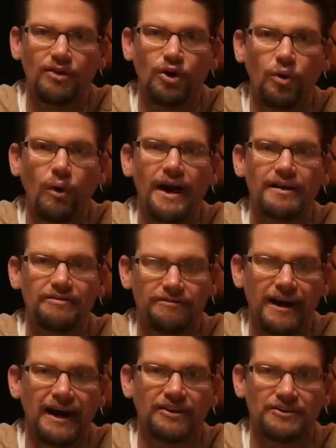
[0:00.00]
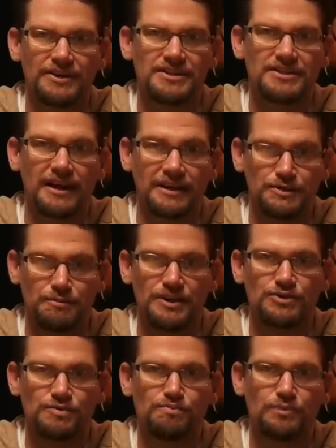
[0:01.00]
quite factory settings, but
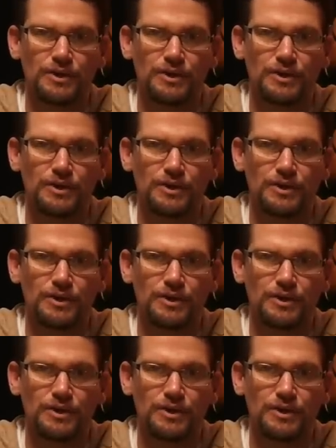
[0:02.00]
it's